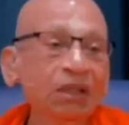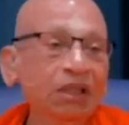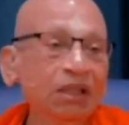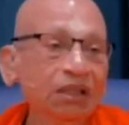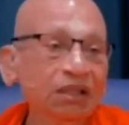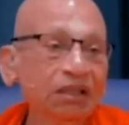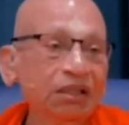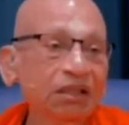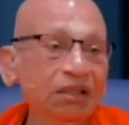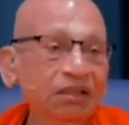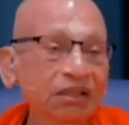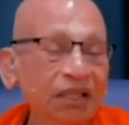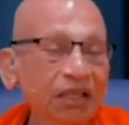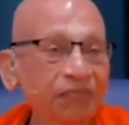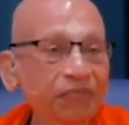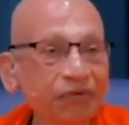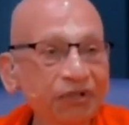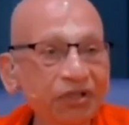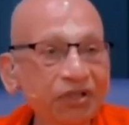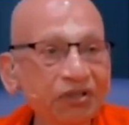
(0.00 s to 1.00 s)
This
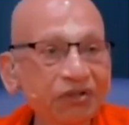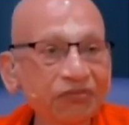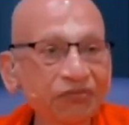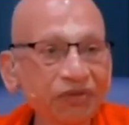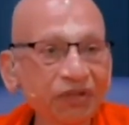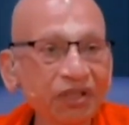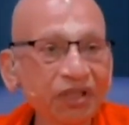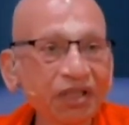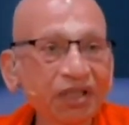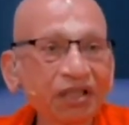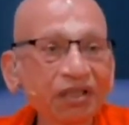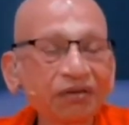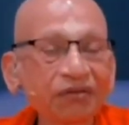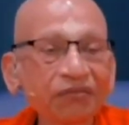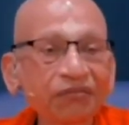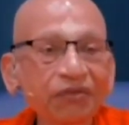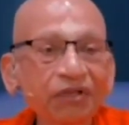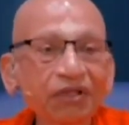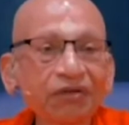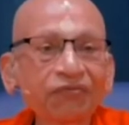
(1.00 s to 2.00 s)
happens when I
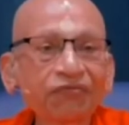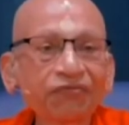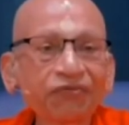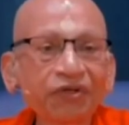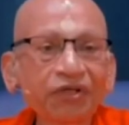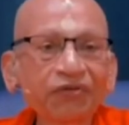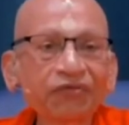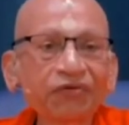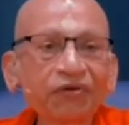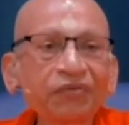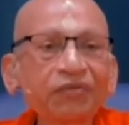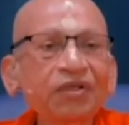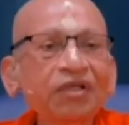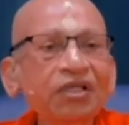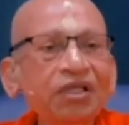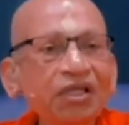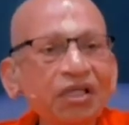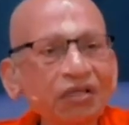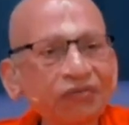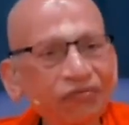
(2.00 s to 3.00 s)
become free from the
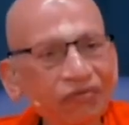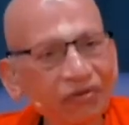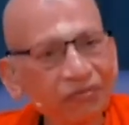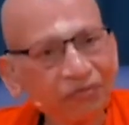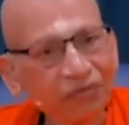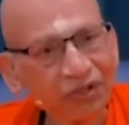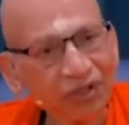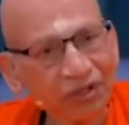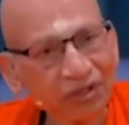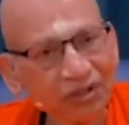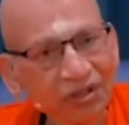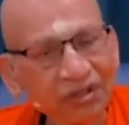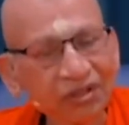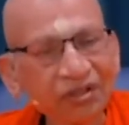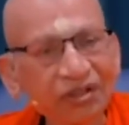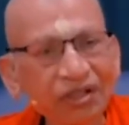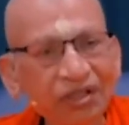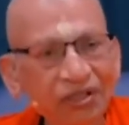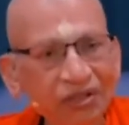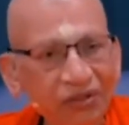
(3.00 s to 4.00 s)
need for personal
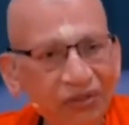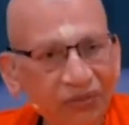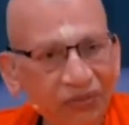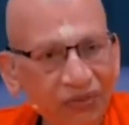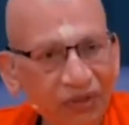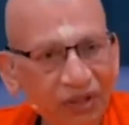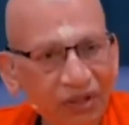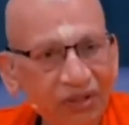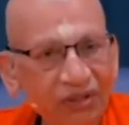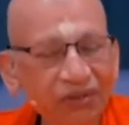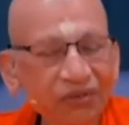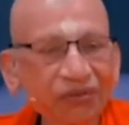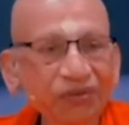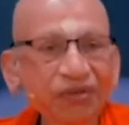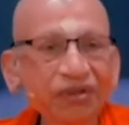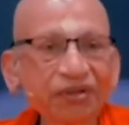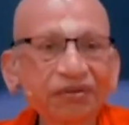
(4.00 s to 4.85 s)
agenda, slowly and slowly.